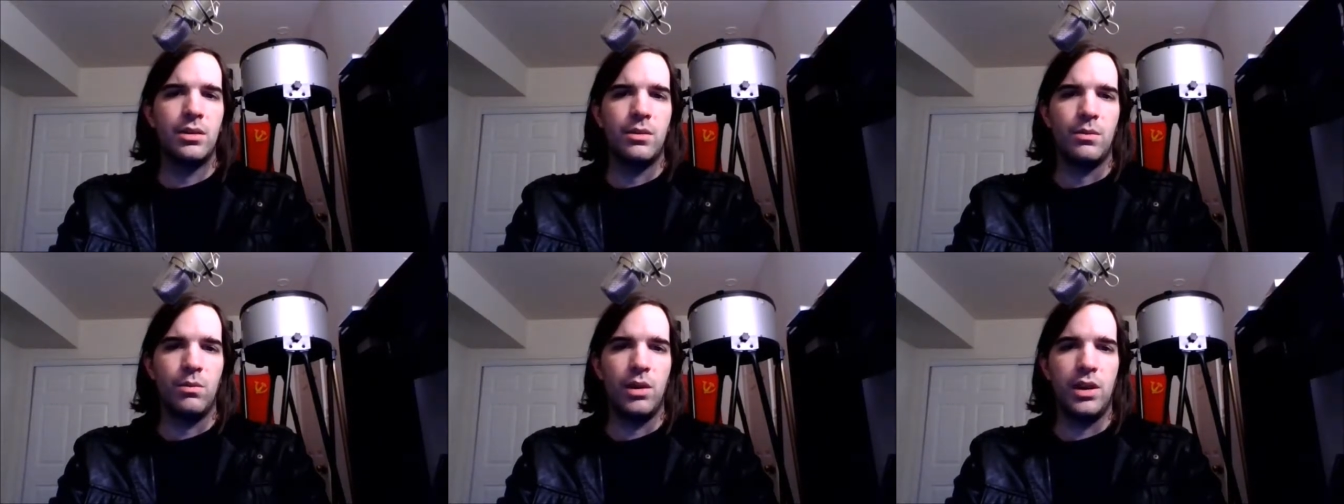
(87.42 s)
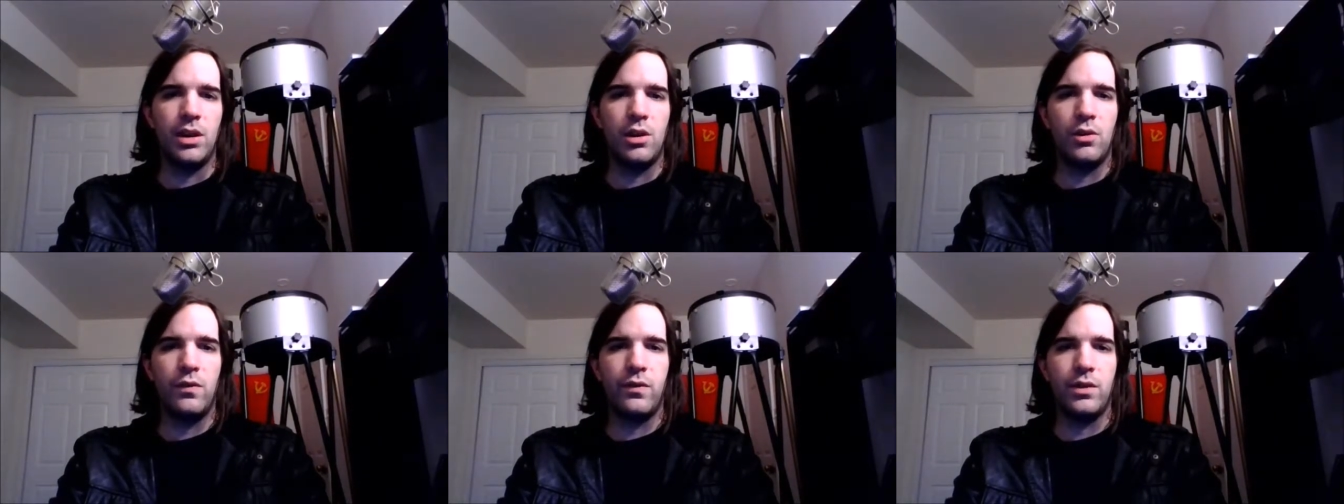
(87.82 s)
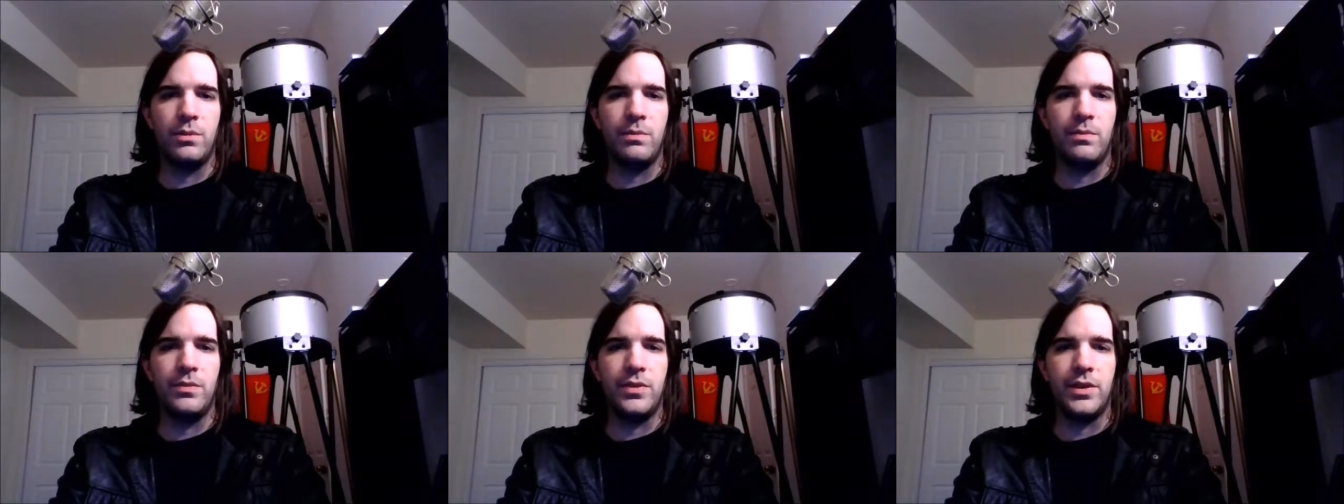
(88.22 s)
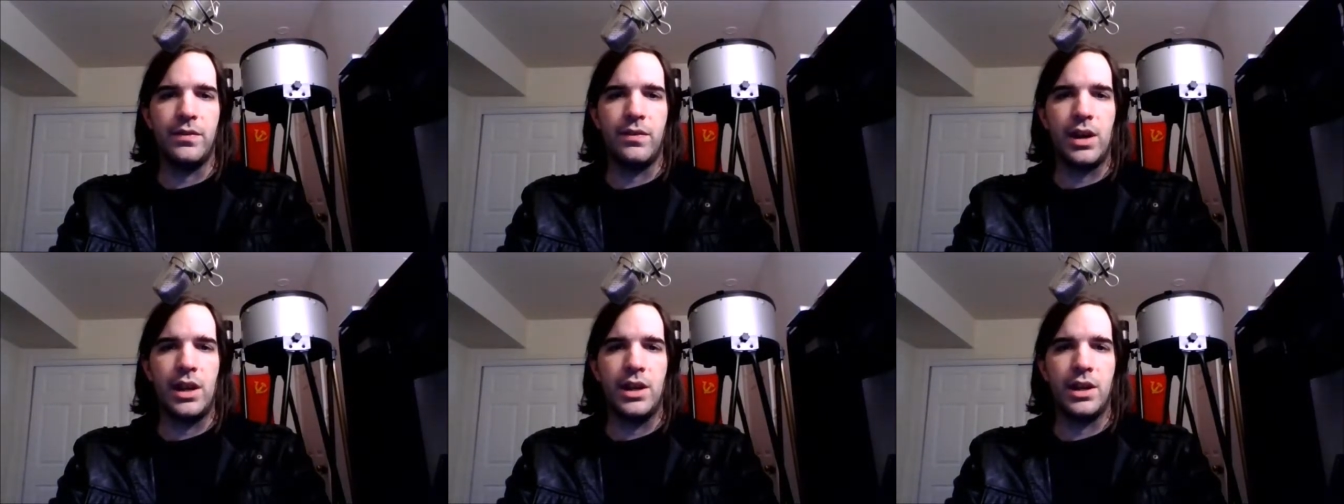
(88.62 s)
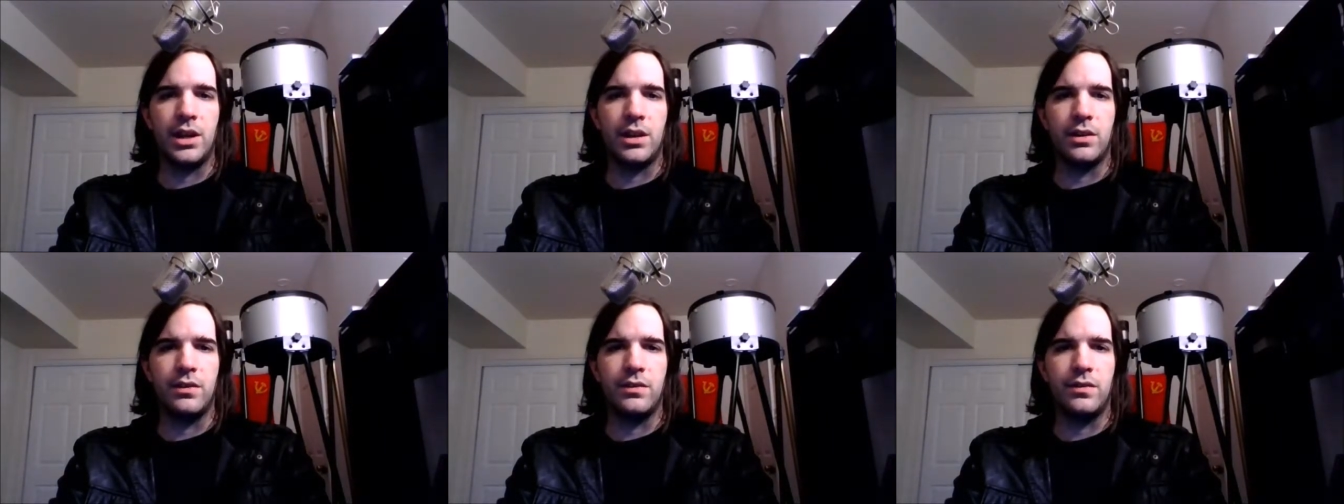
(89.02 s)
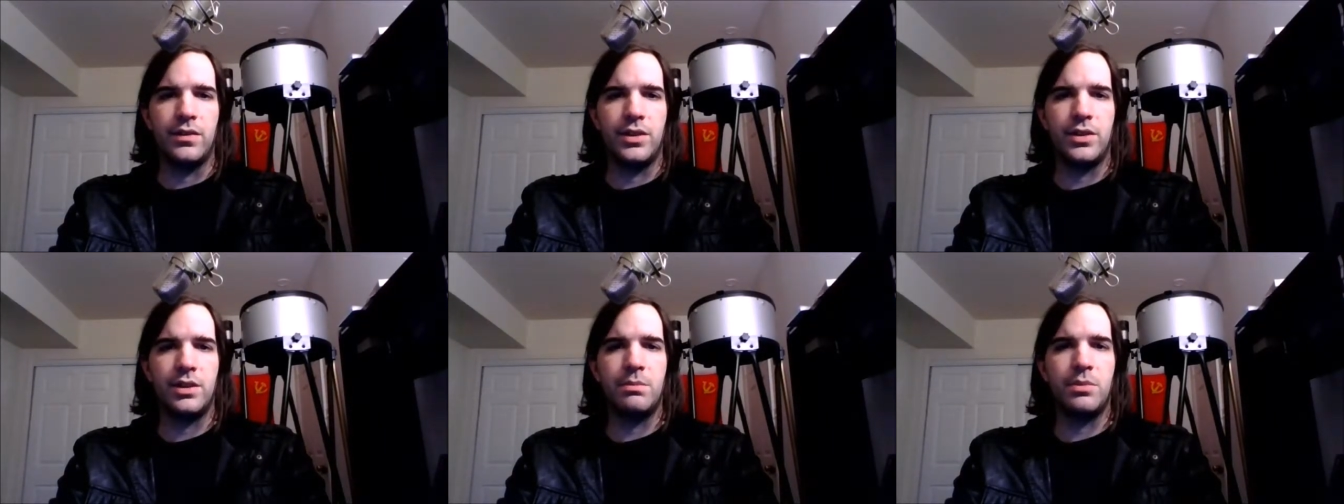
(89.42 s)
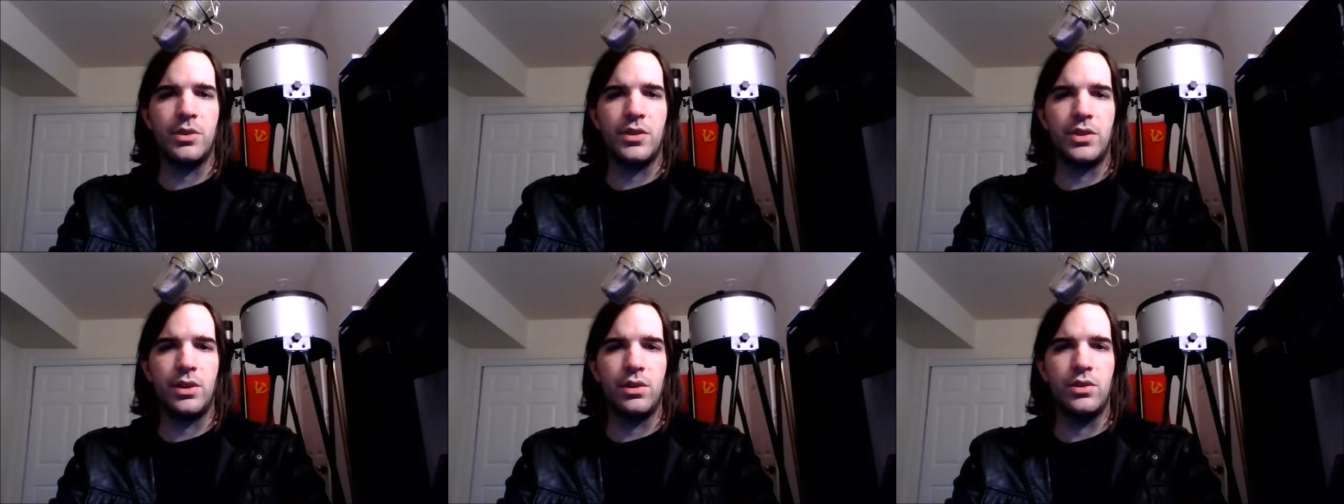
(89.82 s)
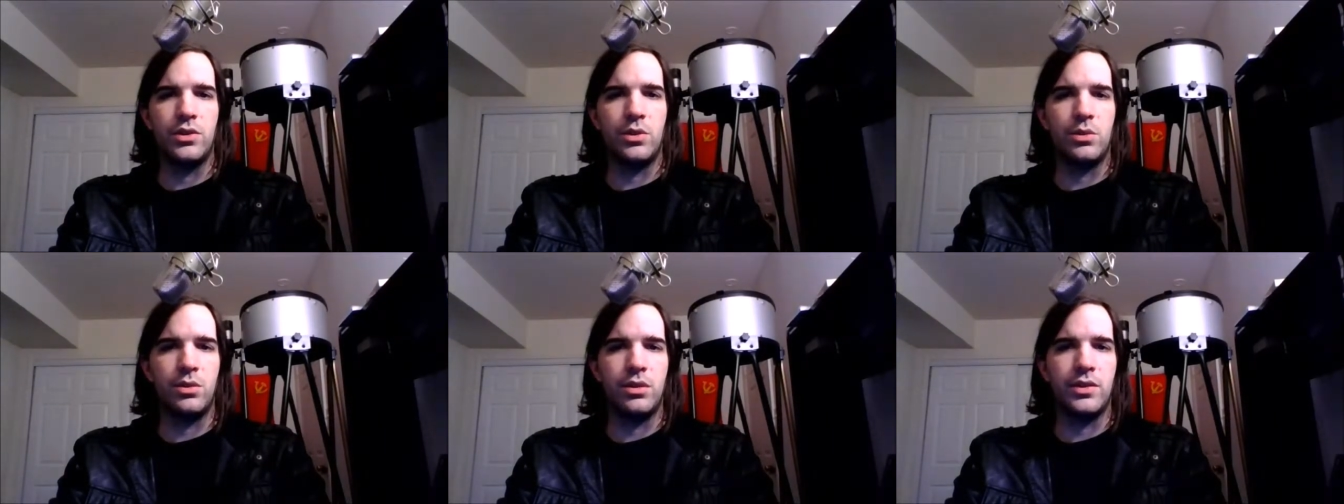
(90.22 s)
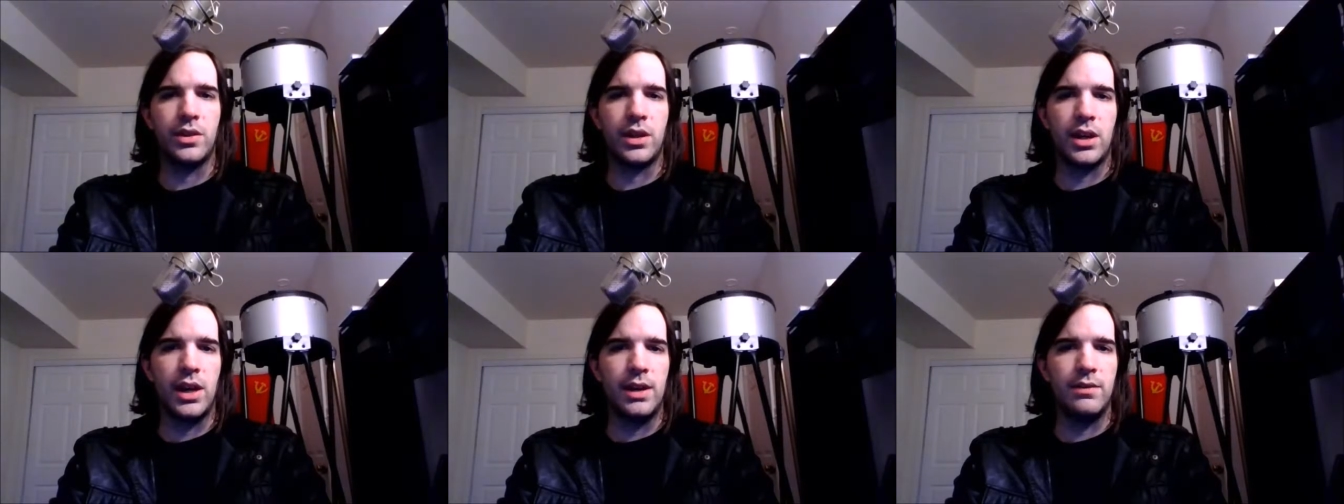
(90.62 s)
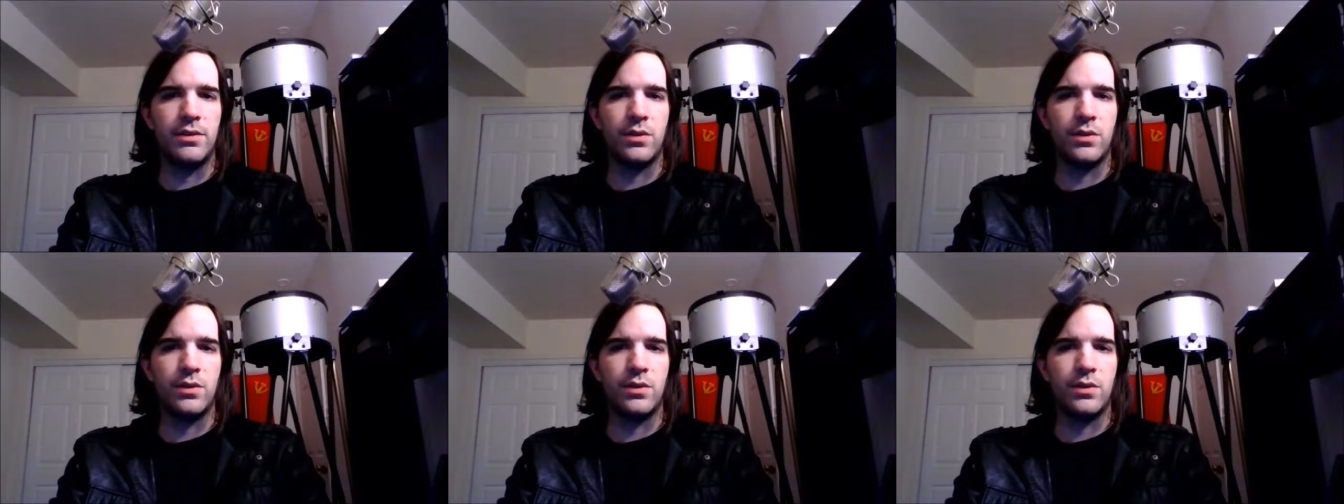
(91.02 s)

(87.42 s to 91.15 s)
We know from the finding of simple stone tools in caves,